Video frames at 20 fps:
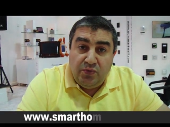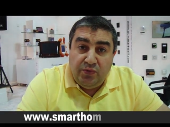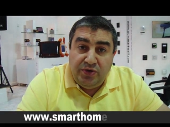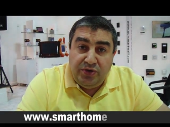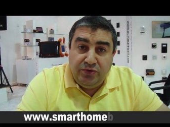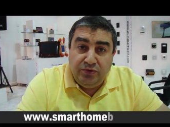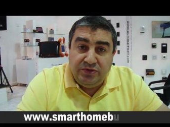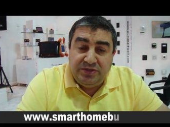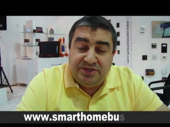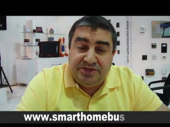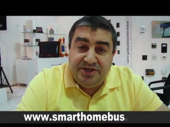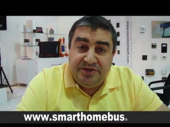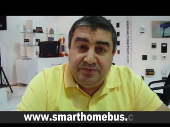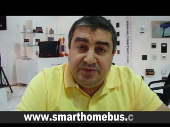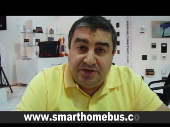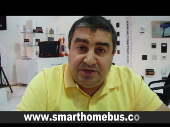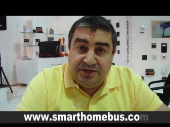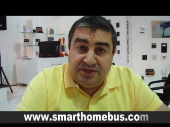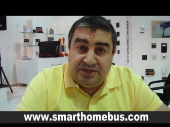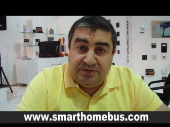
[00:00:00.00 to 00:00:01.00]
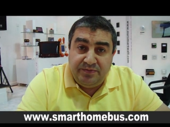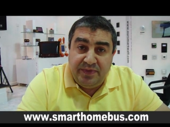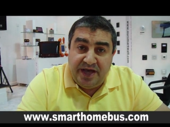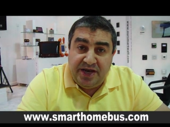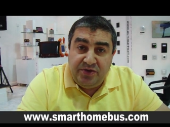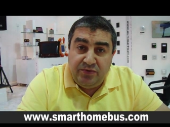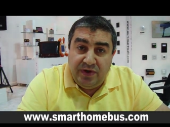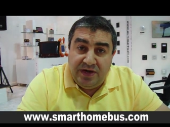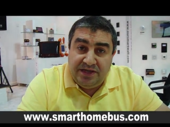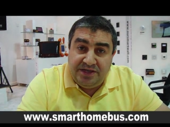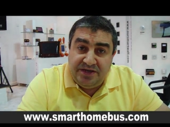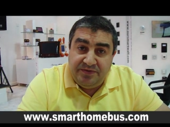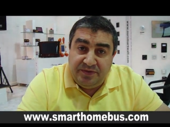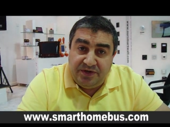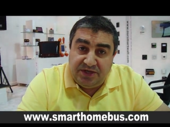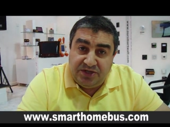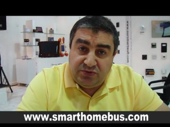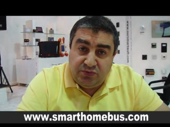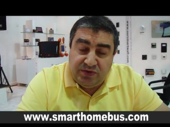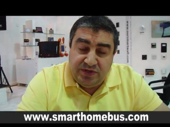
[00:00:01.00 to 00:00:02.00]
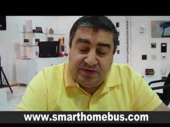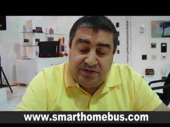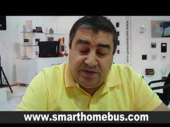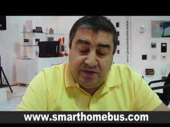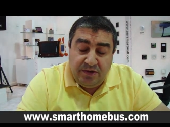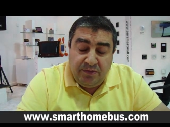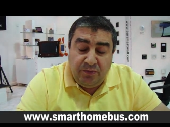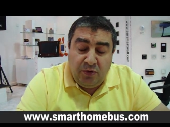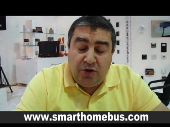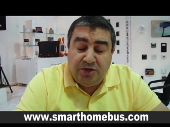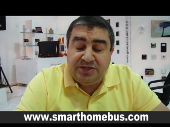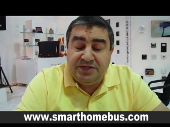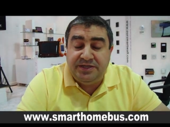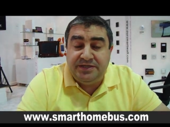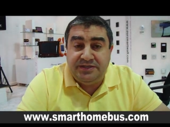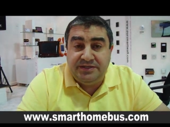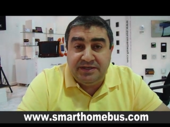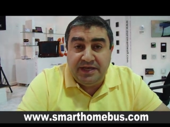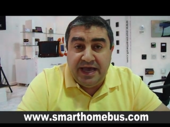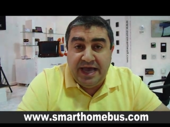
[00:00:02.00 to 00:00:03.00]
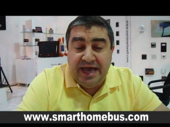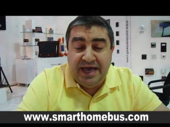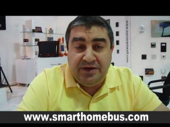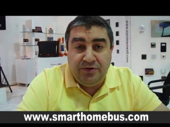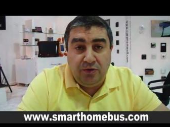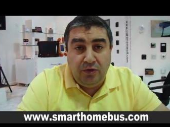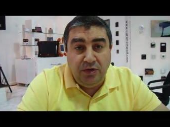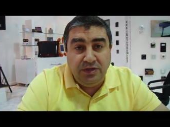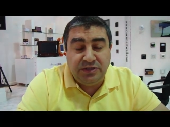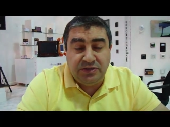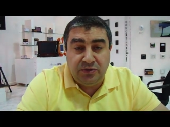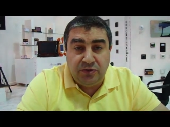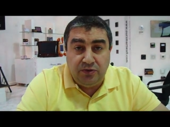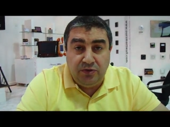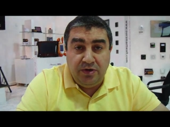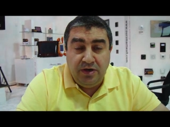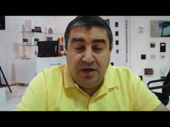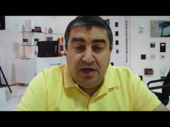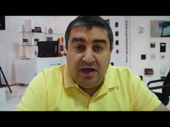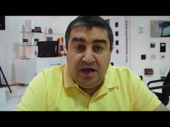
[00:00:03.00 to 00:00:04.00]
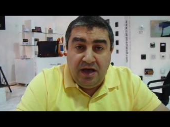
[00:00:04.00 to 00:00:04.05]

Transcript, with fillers: We use dimmers, manual dimmers with boxes and also